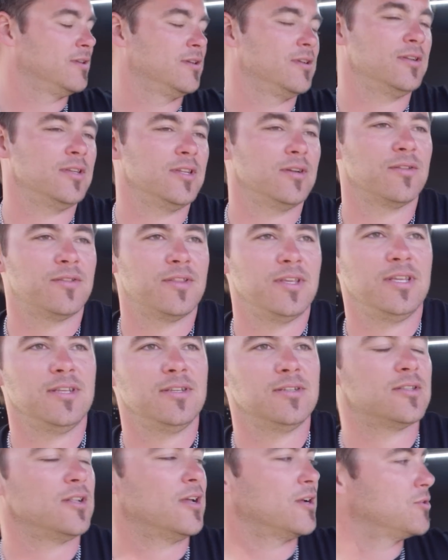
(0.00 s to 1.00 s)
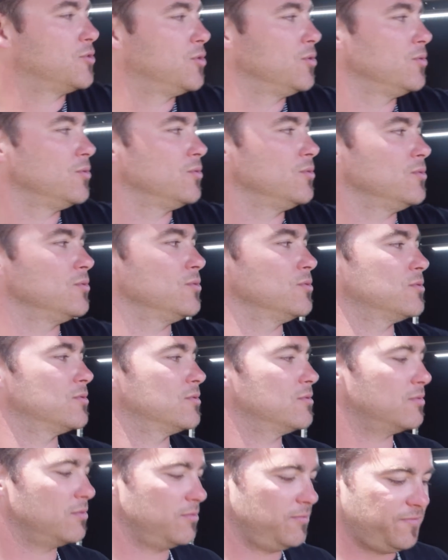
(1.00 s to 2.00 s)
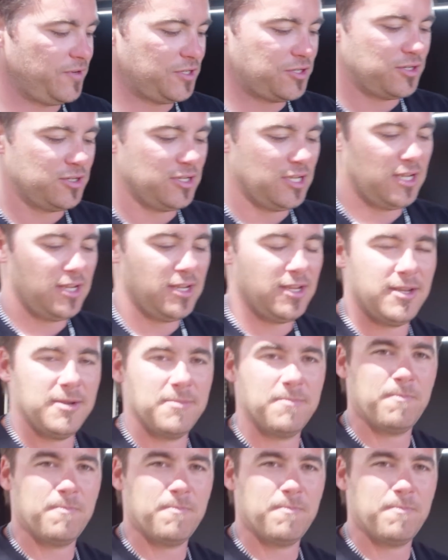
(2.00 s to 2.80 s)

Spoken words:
little things like tools, fishing gear,